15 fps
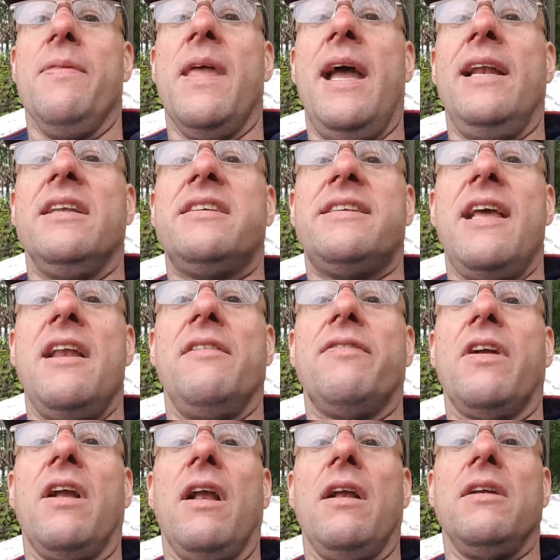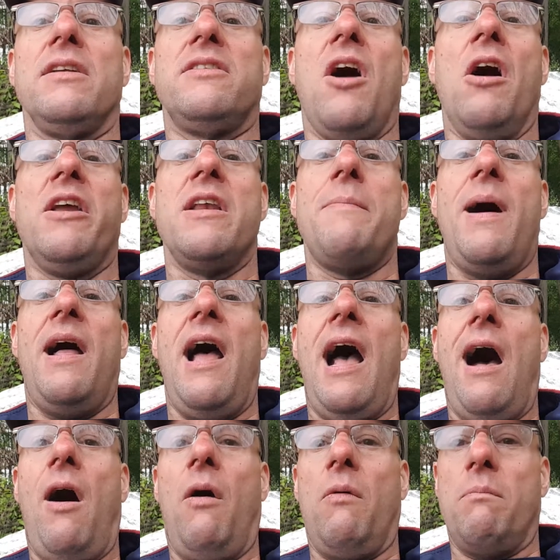and instead of talking about
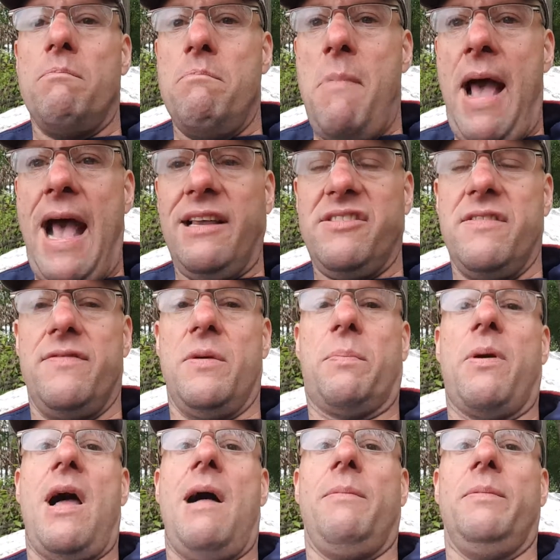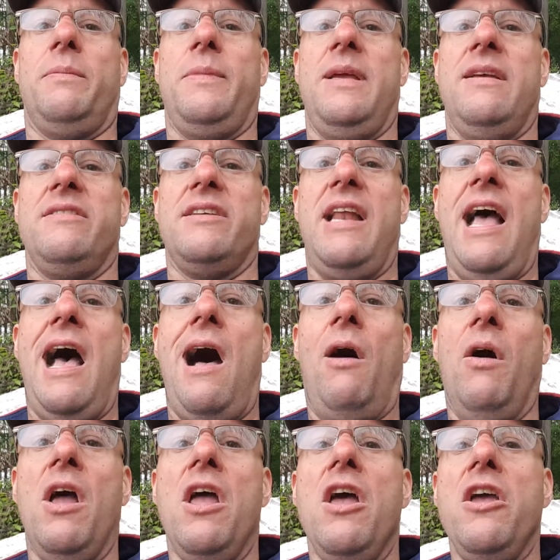how massive the problem is and
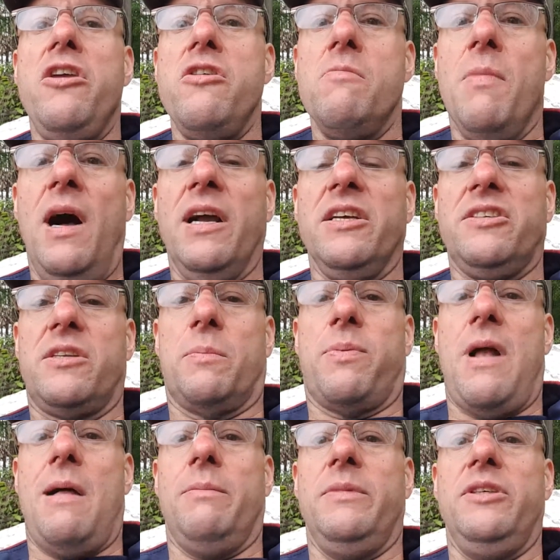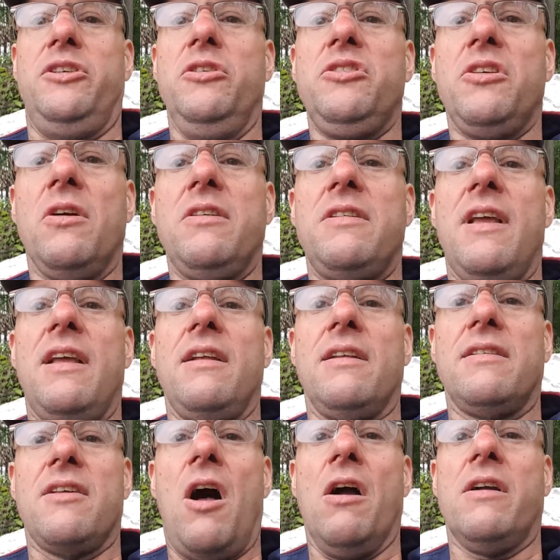how humongous the problem is, you start to
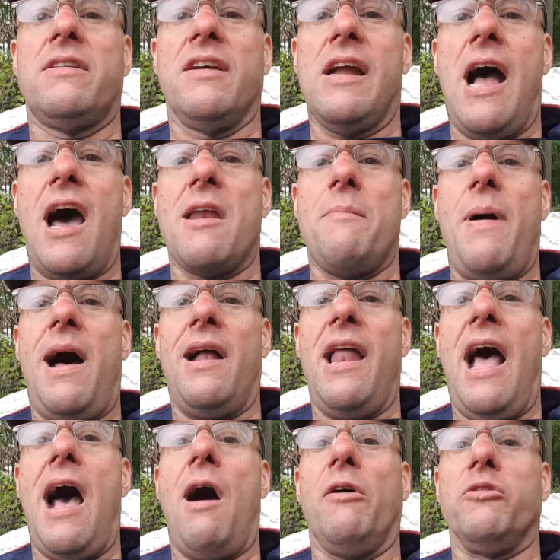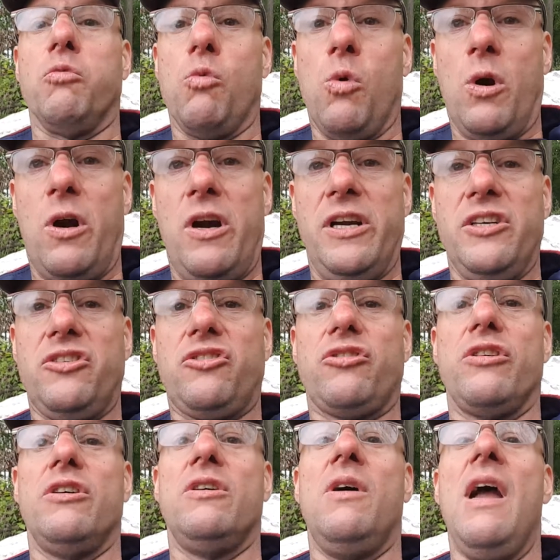talk to God about how His Word is
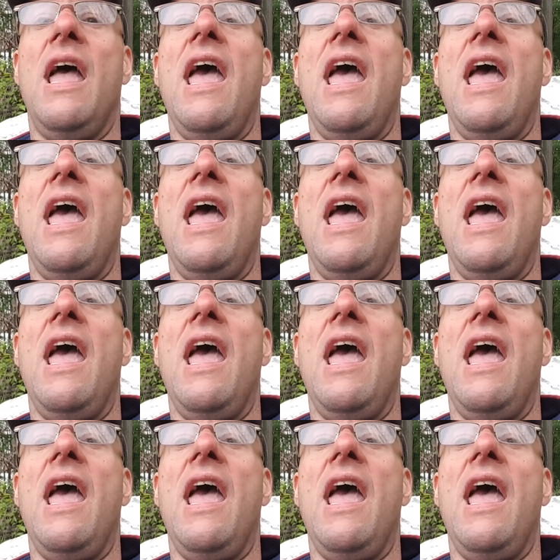true